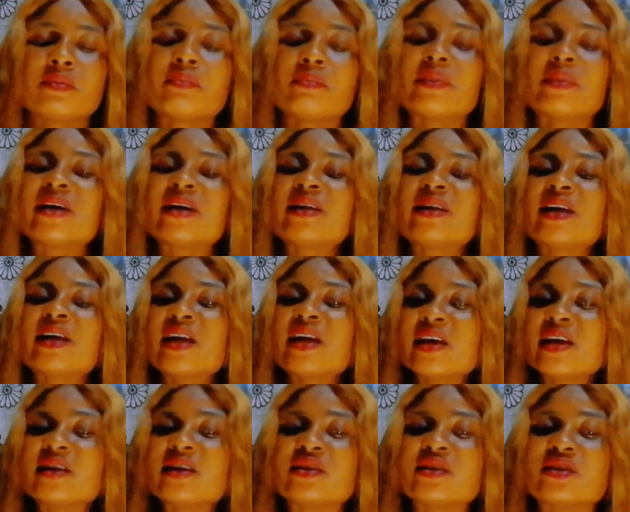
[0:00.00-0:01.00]
By the
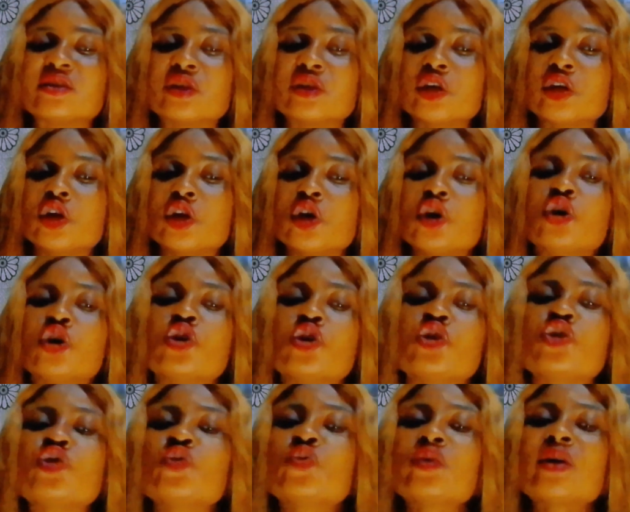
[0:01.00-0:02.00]
end,
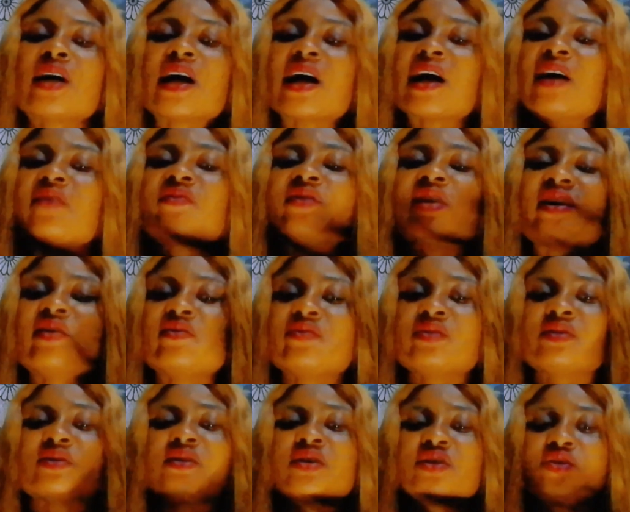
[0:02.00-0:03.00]
you will have
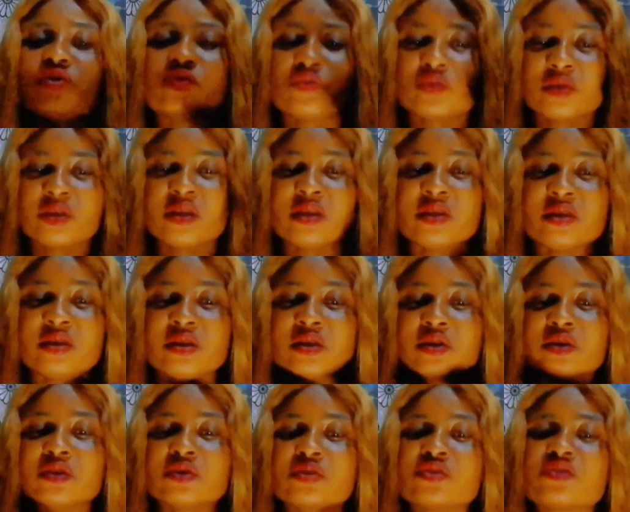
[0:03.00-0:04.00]
everything you need
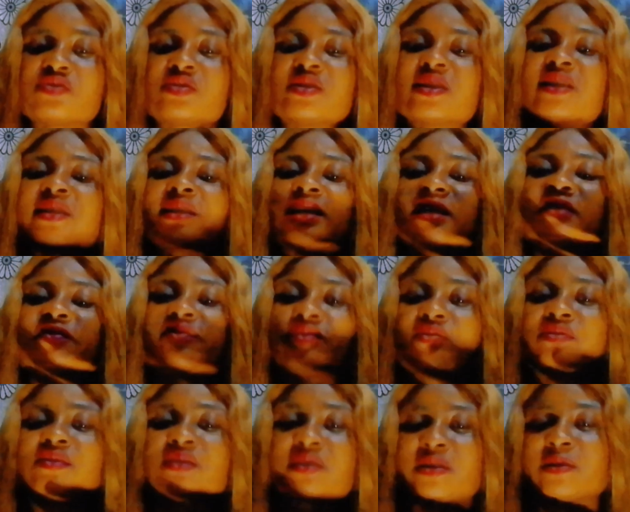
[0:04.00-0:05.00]
to take that
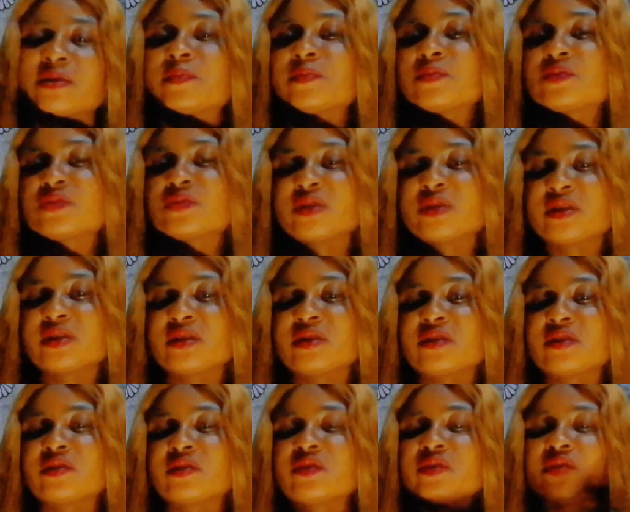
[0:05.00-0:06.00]
first step today.
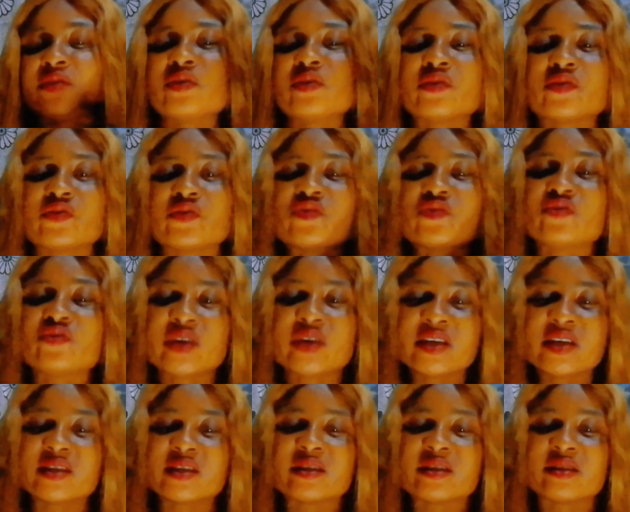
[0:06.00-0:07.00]

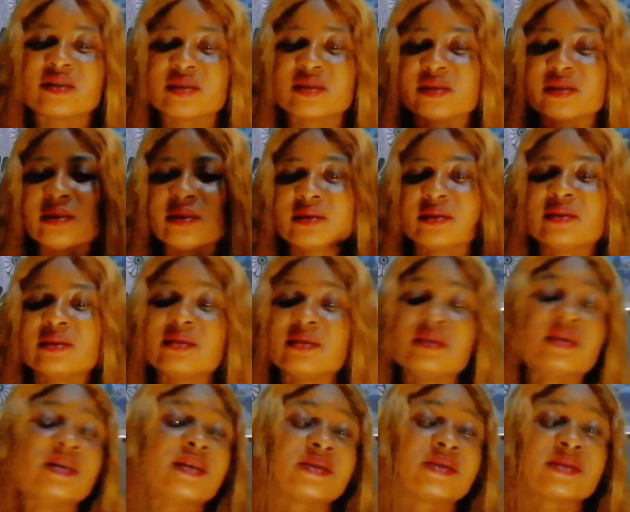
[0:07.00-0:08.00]
Ready?
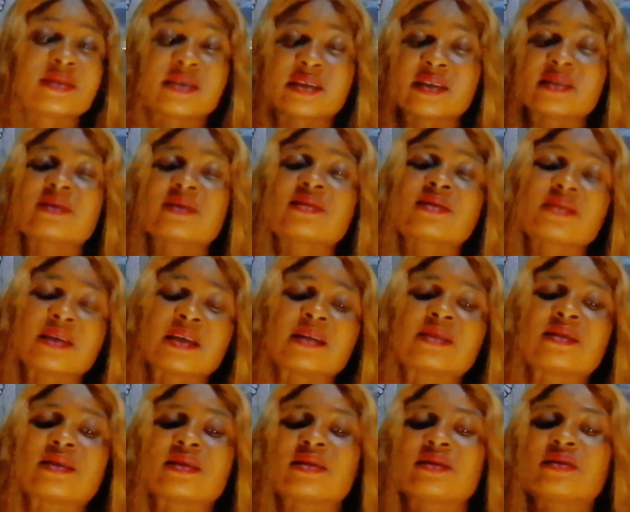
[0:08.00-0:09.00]
Let's get
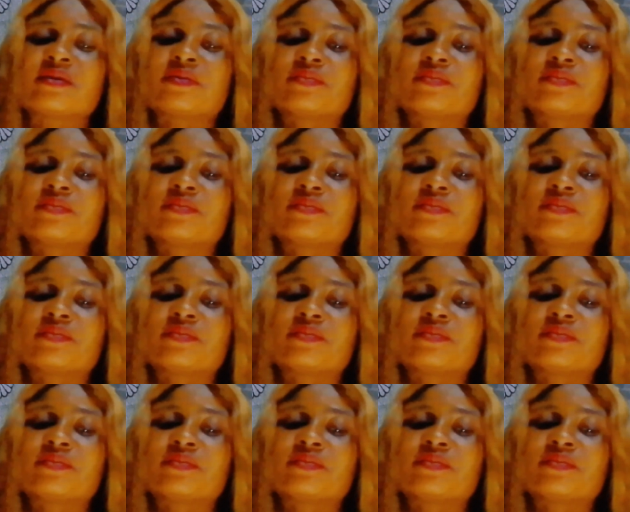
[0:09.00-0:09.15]
started.